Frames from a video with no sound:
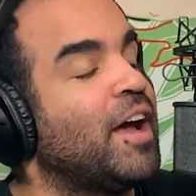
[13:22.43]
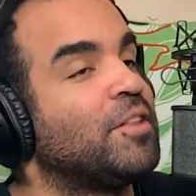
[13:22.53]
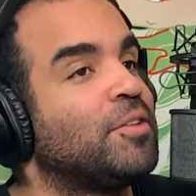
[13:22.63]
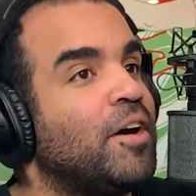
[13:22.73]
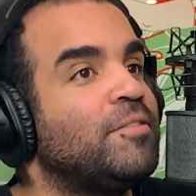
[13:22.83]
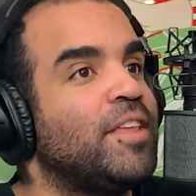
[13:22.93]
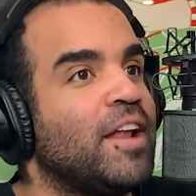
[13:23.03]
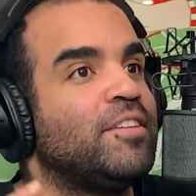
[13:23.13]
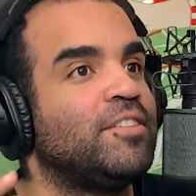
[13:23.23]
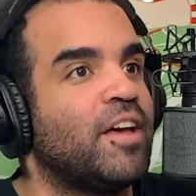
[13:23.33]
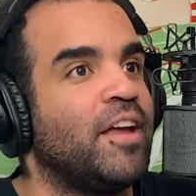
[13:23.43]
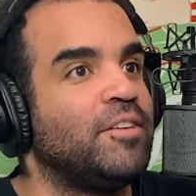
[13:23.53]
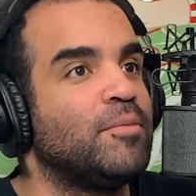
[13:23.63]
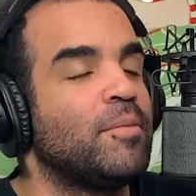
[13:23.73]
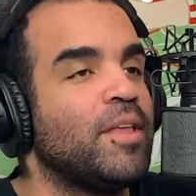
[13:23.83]
I love that design.
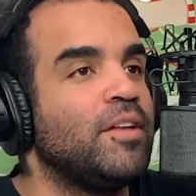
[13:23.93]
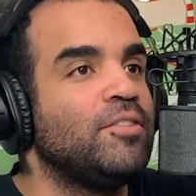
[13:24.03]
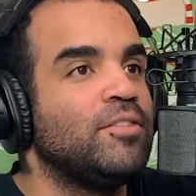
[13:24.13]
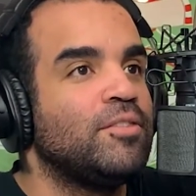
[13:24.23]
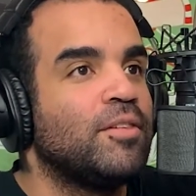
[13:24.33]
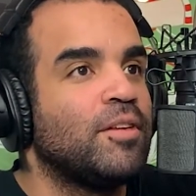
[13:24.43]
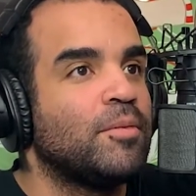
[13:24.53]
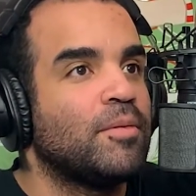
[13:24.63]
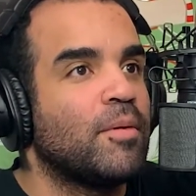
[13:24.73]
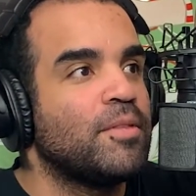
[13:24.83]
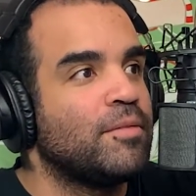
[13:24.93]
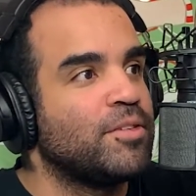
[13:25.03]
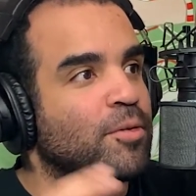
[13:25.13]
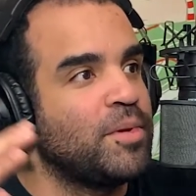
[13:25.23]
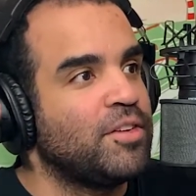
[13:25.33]
Do you remember that? Do you remember the
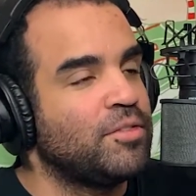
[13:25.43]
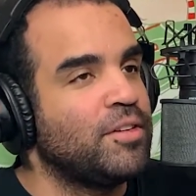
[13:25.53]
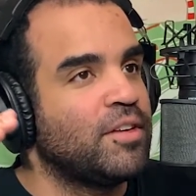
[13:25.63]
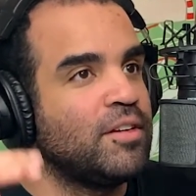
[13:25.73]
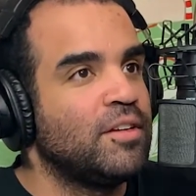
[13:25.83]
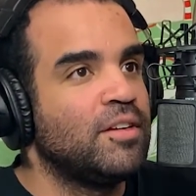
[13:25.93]
original PS3 design?